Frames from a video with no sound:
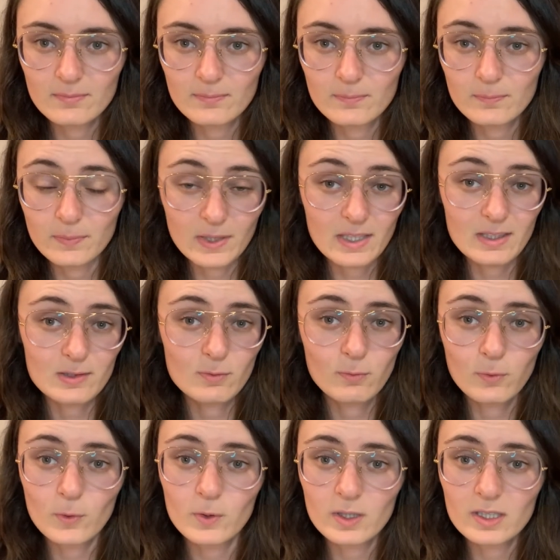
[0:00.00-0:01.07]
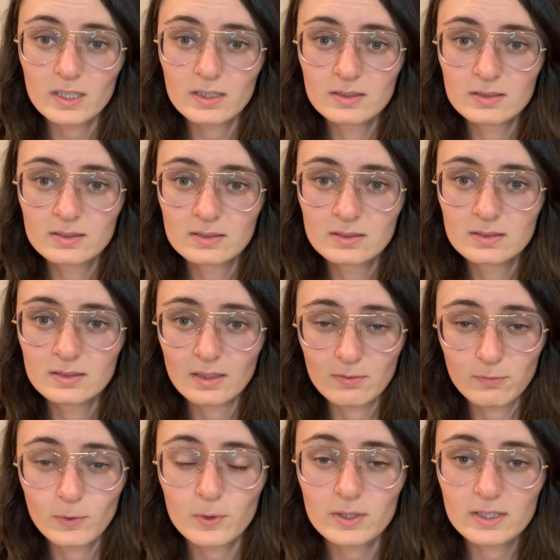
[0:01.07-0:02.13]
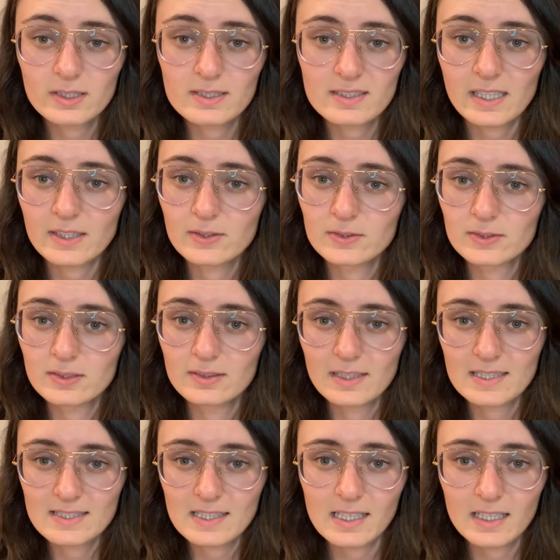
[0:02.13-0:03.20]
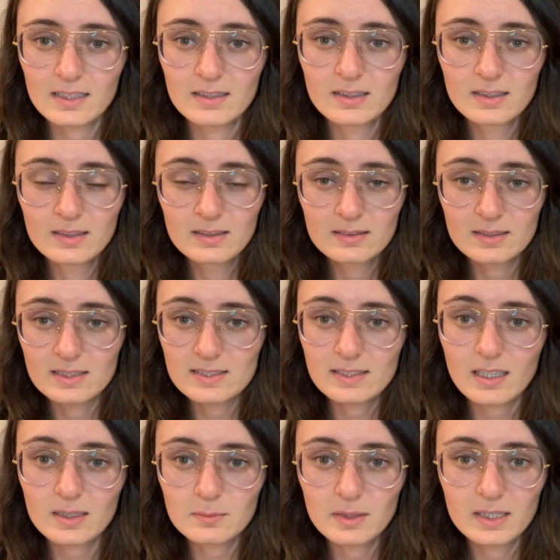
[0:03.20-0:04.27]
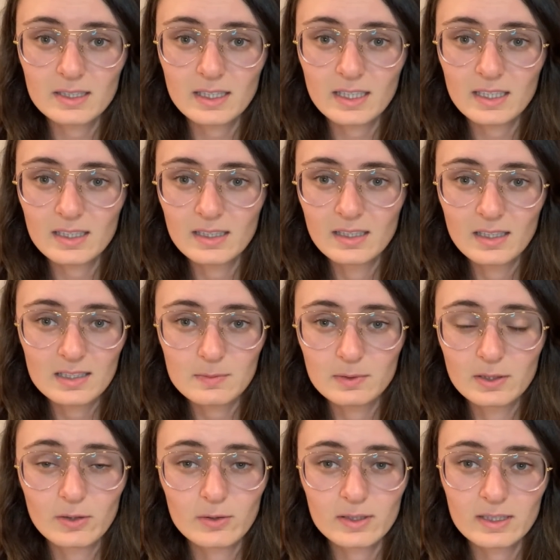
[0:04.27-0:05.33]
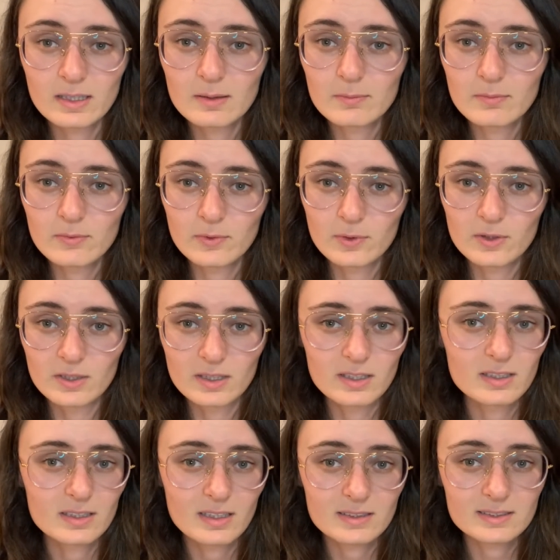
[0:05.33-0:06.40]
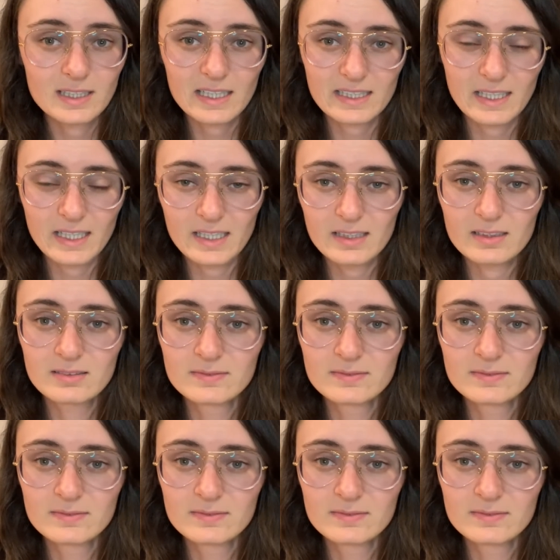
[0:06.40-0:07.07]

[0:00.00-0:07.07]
But it's a 4-year cycle. That's it. The stock market has been going up for a decade.